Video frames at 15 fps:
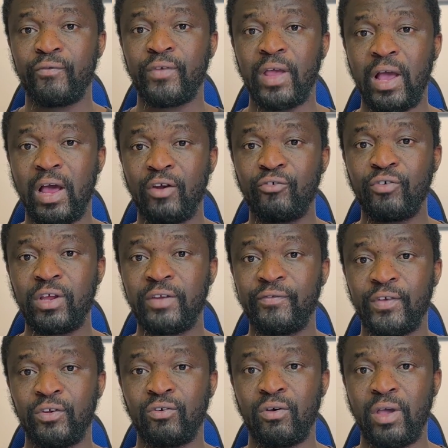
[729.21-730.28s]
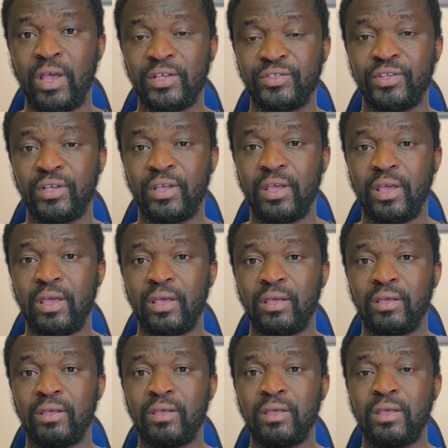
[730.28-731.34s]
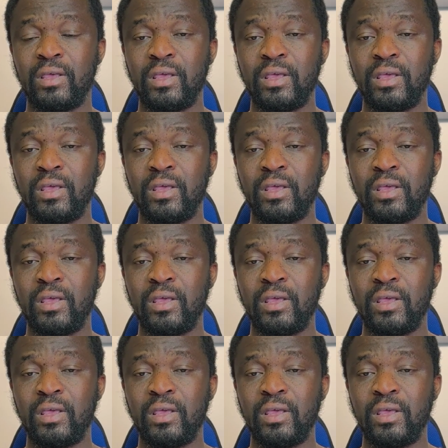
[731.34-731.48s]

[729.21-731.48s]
with the Android Video SDK